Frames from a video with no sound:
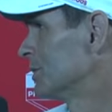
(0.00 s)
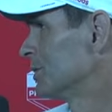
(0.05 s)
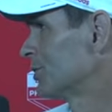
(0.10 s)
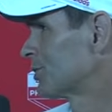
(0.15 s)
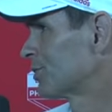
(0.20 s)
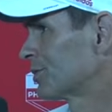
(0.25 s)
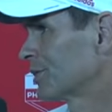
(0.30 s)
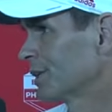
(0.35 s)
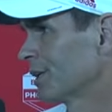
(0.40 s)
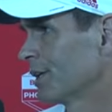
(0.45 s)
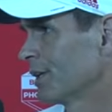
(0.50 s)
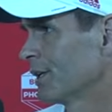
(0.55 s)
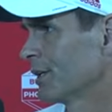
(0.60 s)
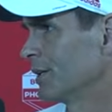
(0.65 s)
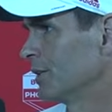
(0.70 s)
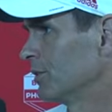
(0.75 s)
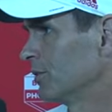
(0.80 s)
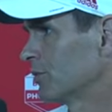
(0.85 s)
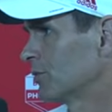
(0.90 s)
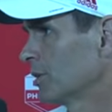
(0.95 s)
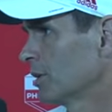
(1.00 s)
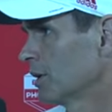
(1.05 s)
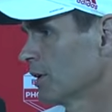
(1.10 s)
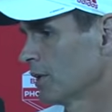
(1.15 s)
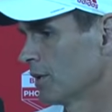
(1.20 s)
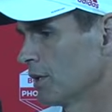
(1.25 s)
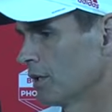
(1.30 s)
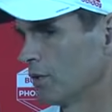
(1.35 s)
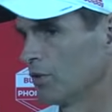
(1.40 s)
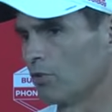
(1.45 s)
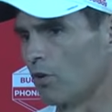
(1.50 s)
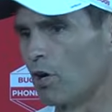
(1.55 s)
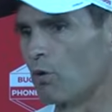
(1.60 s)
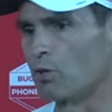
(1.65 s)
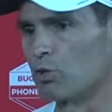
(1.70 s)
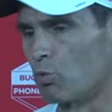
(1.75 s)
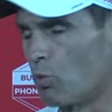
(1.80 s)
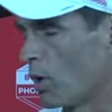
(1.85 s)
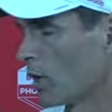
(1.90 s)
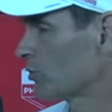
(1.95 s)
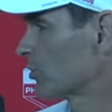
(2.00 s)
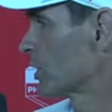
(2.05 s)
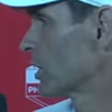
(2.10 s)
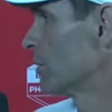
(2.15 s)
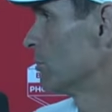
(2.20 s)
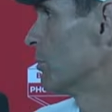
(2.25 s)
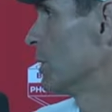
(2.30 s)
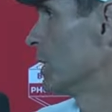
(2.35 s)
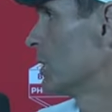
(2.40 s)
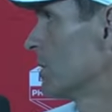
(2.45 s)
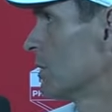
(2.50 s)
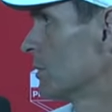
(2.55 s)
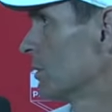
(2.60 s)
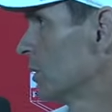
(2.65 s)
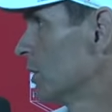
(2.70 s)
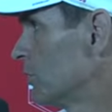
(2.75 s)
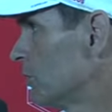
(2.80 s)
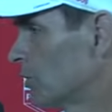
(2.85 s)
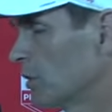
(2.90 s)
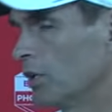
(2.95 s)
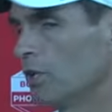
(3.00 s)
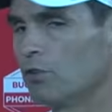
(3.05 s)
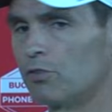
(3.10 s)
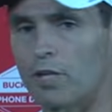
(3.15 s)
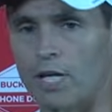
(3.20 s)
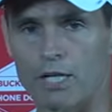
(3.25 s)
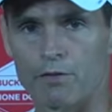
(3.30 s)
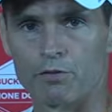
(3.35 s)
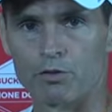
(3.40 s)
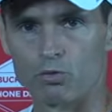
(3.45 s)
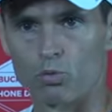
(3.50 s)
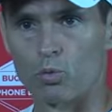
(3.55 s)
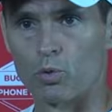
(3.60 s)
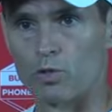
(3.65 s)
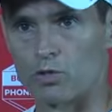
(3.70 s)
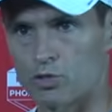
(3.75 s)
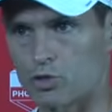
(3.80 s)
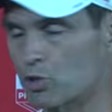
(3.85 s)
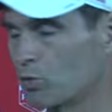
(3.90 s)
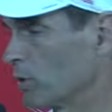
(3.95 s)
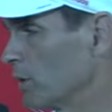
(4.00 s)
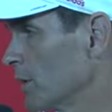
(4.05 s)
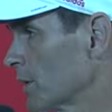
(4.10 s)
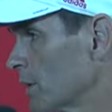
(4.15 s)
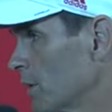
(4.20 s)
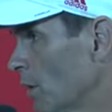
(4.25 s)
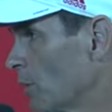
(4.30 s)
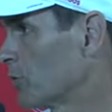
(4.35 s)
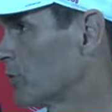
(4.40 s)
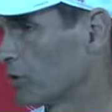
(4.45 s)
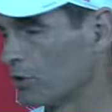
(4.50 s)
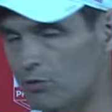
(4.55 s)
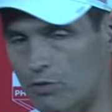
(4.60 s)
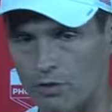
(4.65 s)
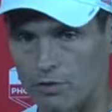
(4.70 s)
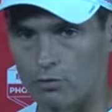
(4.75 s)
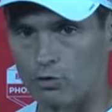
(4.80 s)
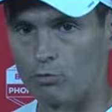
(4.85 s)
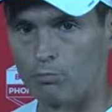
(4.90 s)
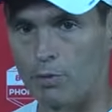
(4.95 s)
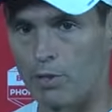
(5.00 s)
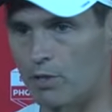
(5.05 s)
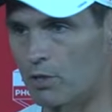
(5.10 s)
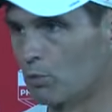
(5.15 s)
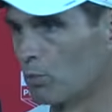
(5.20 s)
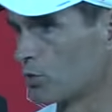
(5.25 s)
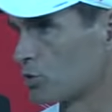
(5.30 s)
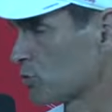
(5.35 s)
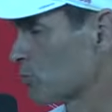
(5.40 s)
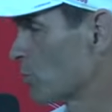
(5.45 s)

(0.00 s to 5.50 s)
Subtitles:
he's always wants to get better. He's kind of his worst critic. He always thinks he can do better, which